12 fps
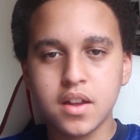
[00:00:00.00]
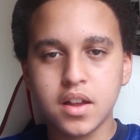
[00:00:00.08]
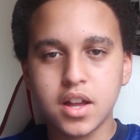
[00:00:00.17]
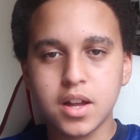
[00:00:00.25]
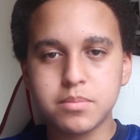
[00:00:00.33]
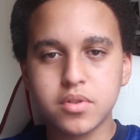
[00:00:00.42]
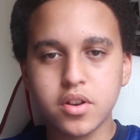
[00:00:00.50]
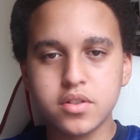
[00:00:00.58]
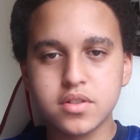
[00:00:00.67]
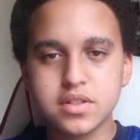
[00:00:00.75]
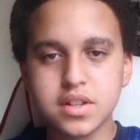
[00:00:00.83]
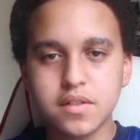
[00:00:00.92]
I'd probably
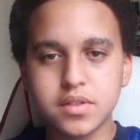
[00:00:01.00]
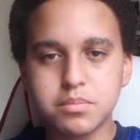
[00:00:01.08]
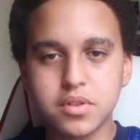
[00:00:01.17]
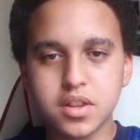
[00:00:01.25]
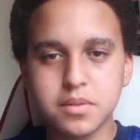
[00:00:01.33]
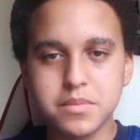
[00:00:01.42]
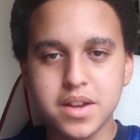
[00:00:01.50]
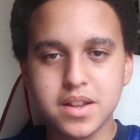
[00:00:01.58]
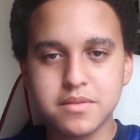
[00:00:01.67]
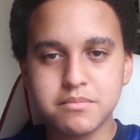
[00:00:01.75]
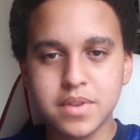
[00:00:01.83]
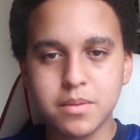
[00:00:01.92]
just have to put them
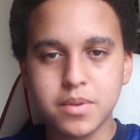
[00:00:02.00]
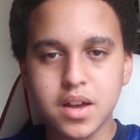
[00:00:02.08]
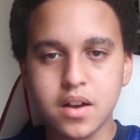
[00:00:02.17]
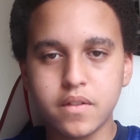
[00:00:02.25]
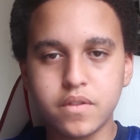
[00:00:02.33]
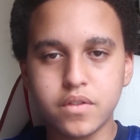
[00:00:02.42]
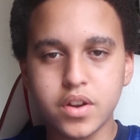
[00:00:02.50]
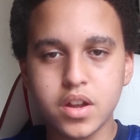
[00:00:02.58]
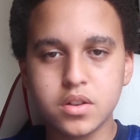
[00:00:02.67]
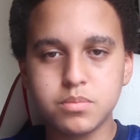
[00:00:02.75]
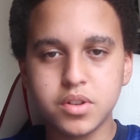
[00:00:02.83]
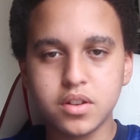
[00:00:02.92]
in maybe
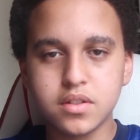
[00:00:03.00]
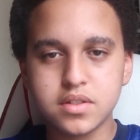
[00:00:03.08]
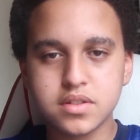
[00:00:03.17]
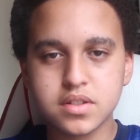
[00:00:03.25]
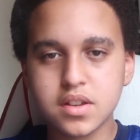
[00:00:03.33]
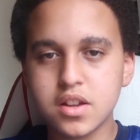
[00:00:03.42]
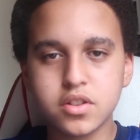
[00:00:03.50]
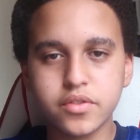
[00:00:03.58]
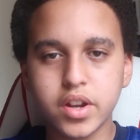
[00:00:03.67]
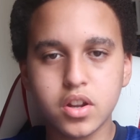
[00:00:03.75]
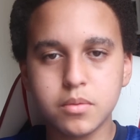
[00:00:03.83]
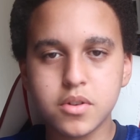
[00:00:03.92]
average, because I don't really
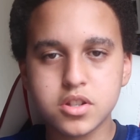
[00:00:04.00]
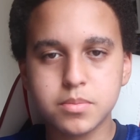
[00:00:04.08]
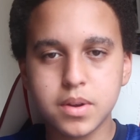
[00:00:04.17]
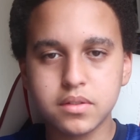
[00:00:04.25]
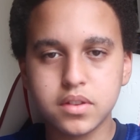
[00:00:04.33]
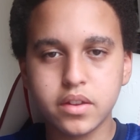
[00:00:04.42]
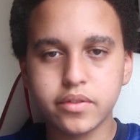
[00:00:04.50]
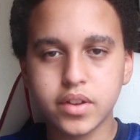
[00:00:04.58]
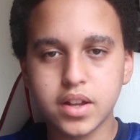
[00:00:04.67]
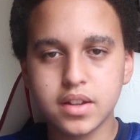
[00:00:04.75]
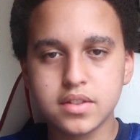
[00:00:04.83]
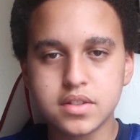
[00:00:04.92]
know much about their
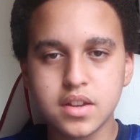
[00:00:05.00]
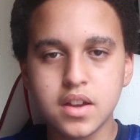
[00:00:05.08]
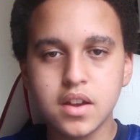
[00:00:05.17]
fans.